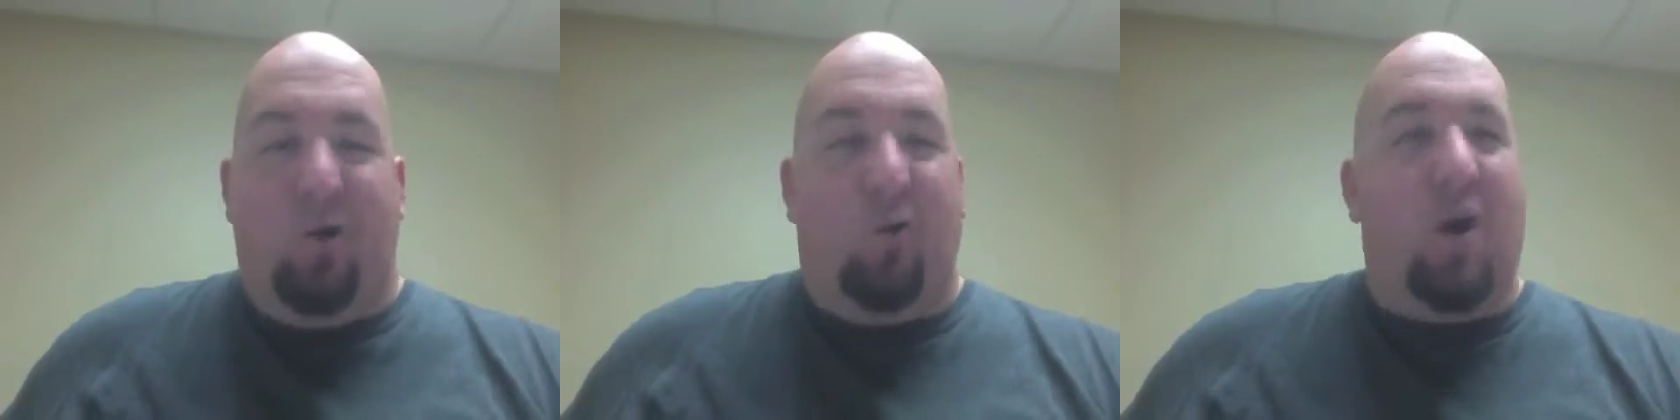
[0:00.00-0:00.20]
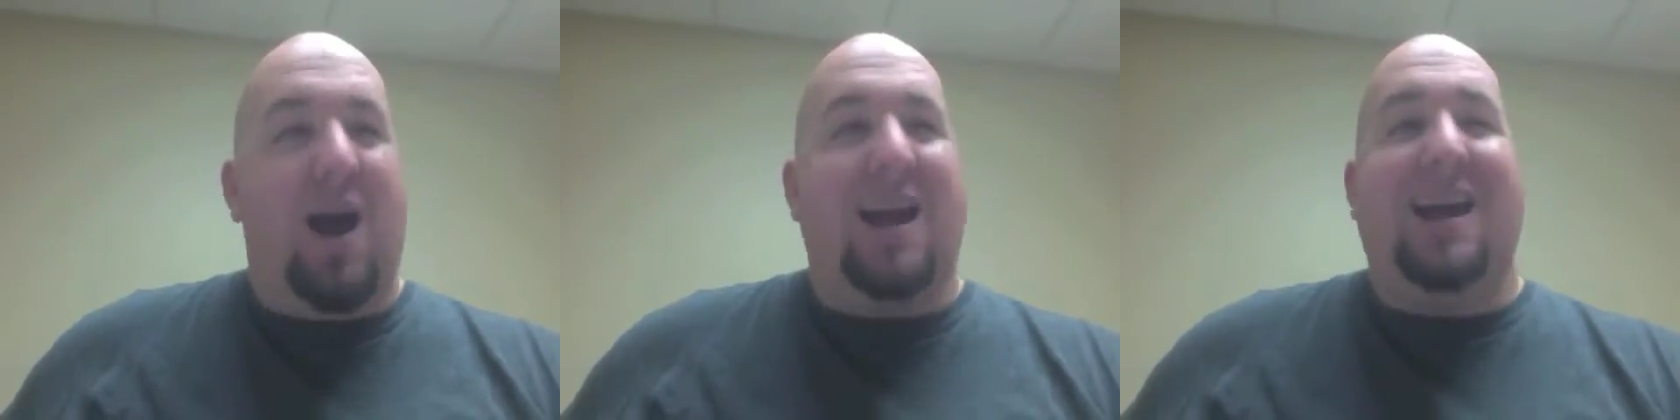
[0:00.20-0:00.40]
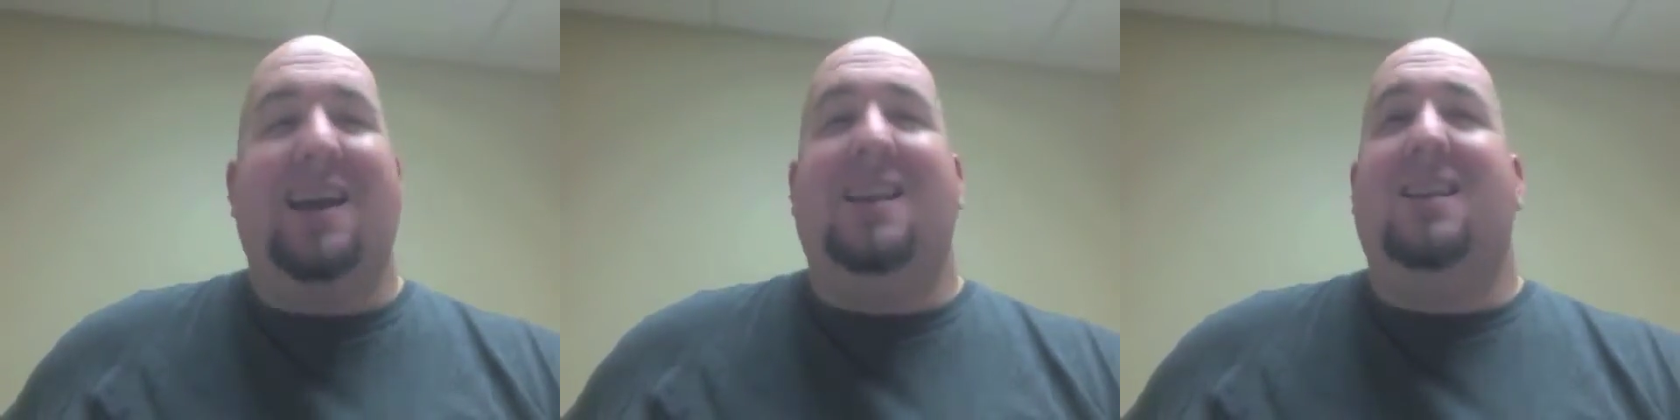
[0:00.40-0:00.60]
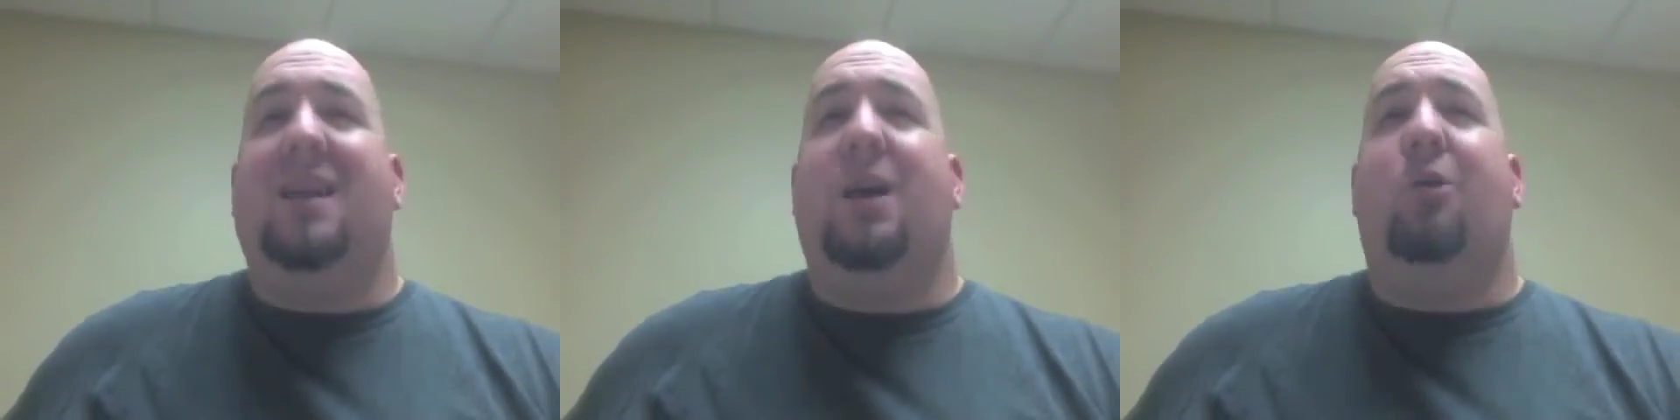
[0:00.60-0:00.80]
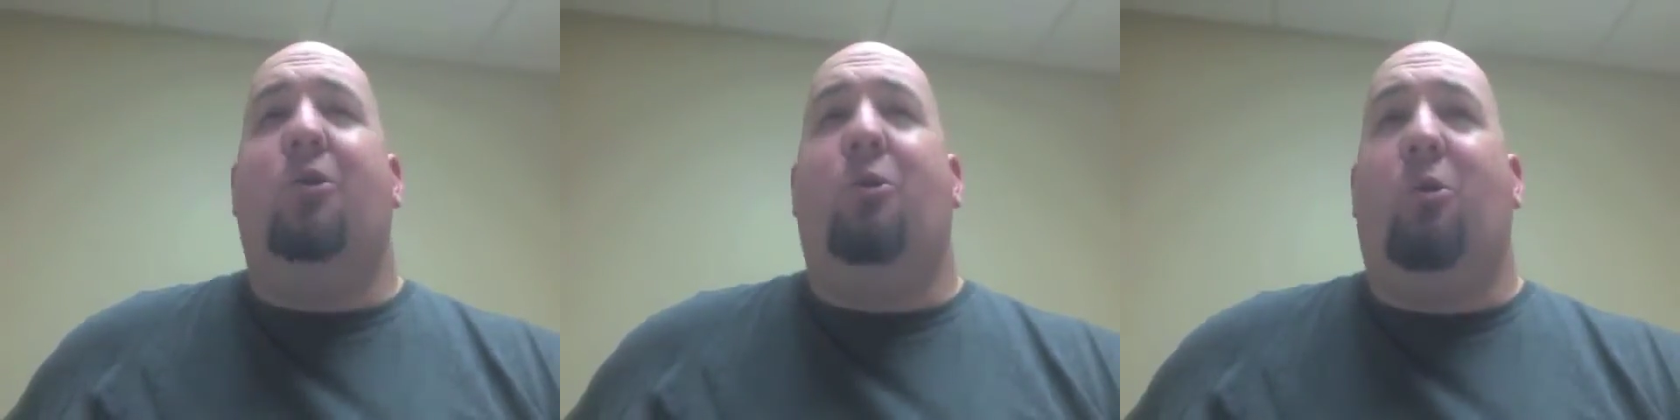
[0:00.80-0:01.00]
why in
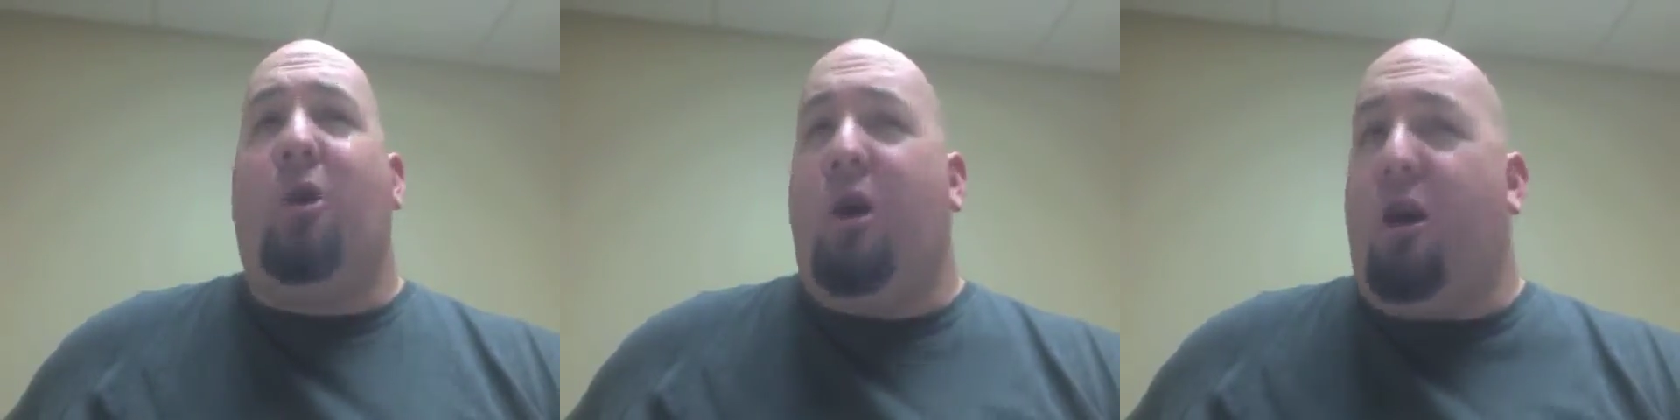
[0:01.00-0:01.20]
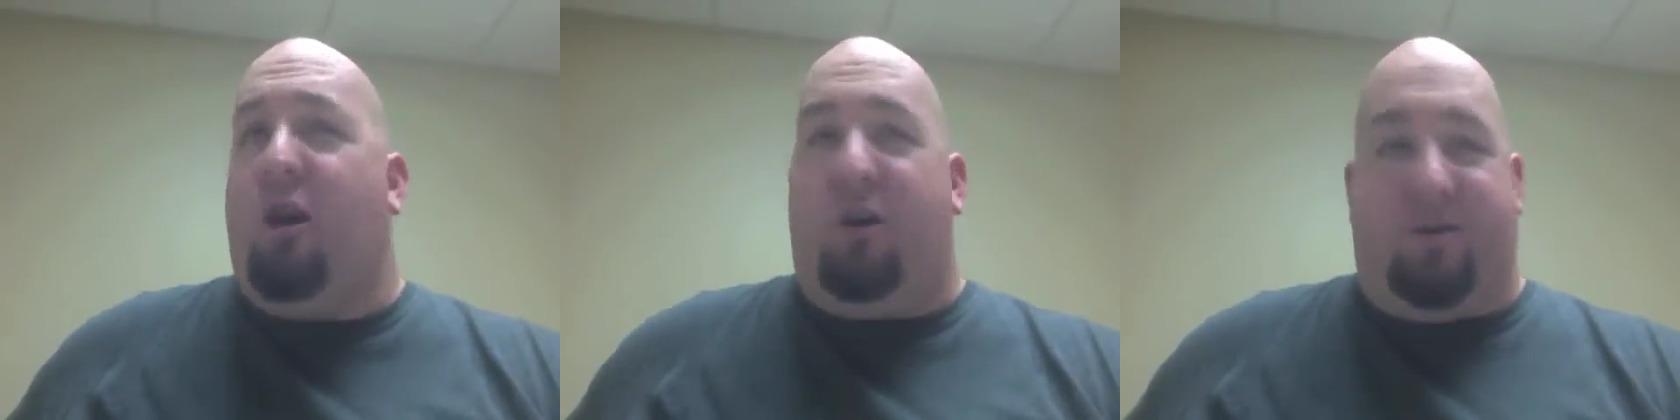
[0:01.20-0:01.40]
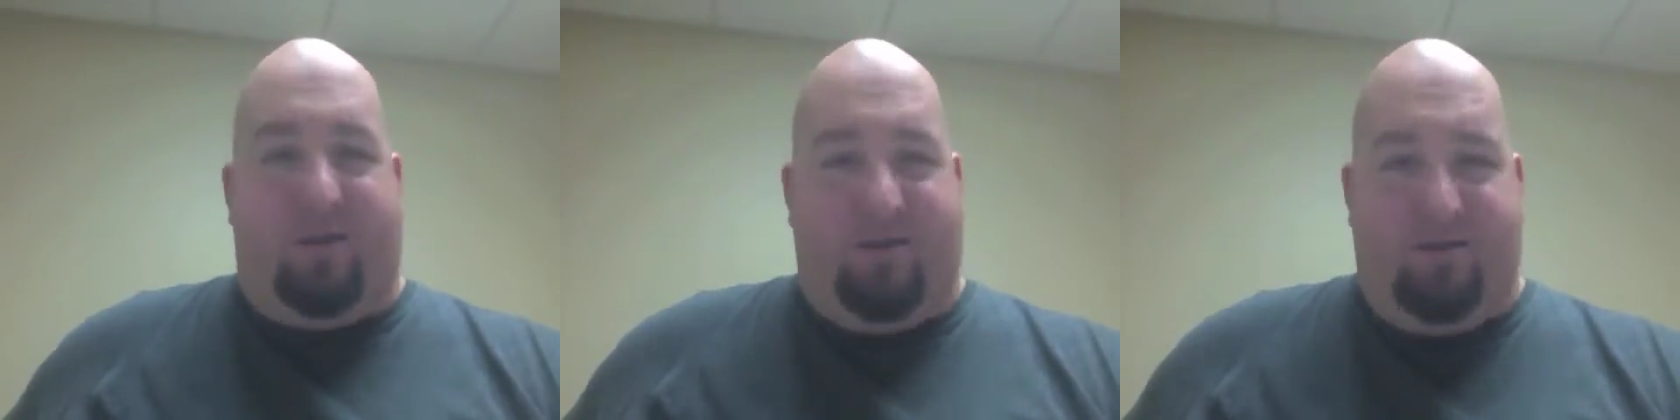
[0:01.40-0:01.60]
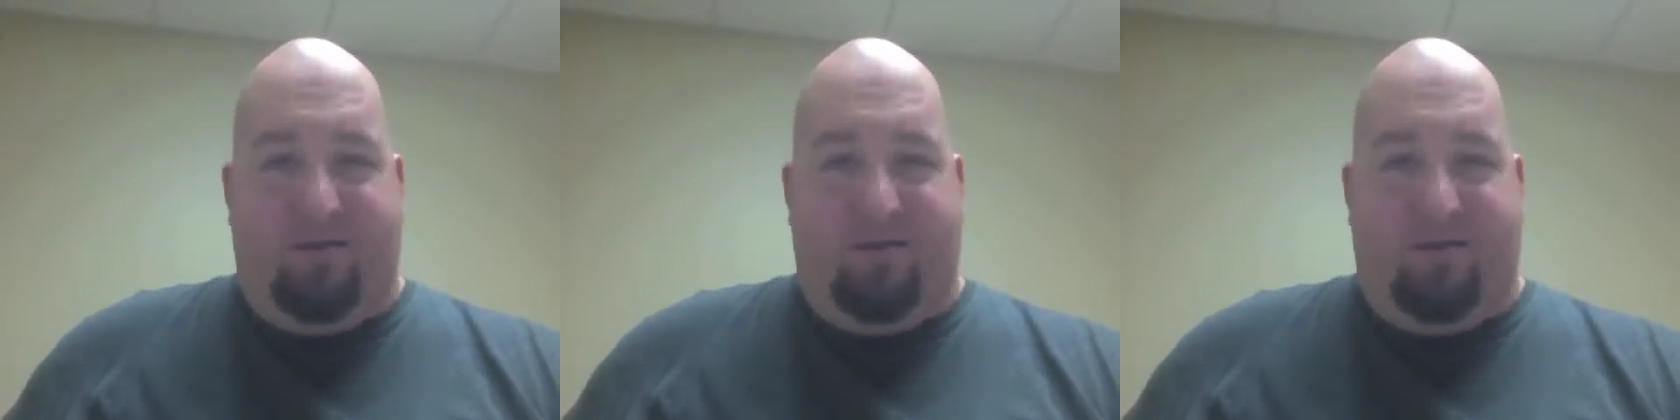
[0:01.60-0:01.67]
the world